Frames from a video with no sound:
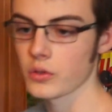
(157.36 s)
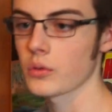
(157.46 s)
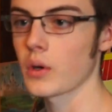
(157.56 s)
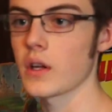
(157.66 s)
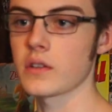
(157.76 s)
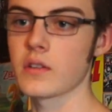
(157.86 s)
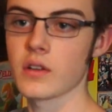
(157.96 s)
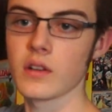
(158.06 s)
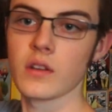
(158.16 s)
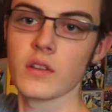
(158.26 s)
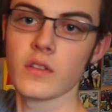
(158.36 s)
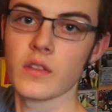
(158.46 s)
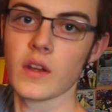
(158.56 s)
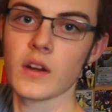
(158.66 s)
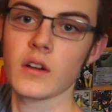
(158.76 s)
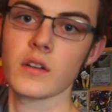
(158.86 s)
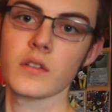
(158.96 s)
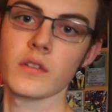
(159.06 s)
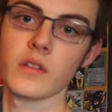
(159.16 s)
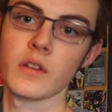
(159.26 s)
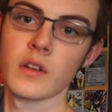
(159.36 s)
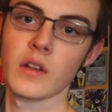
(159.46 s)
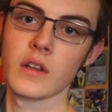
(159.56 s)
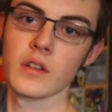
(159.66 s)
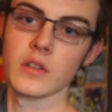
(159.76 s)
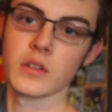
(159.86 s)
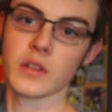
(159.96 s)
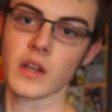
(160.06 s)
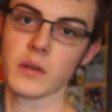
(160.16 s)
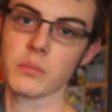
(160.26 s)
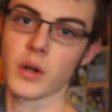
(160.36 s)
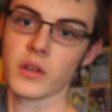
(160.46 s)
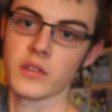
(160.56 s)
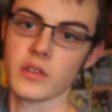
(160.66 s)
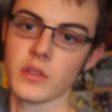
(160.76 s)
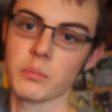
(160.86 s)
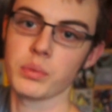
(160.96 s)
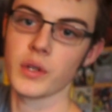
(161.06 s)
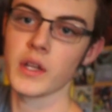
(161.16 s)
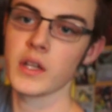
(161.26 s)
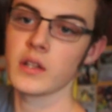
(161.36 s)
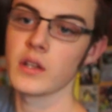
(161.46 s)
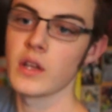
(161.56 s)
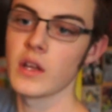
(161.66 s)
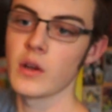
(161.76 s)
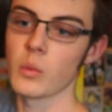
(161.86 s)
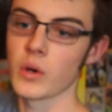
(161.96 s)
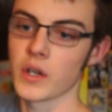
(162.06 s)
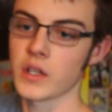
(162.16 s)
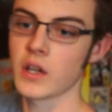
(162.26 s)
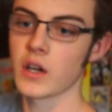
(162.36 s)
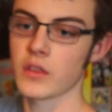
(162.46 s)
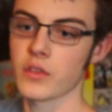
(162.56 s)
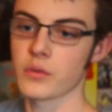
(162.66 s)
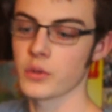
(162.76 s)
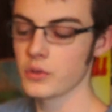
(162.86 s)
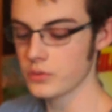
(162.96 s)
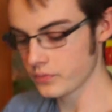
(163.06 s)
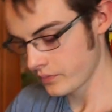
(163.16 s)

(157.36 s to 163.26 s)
right there, you can probably see the blade where it cut through.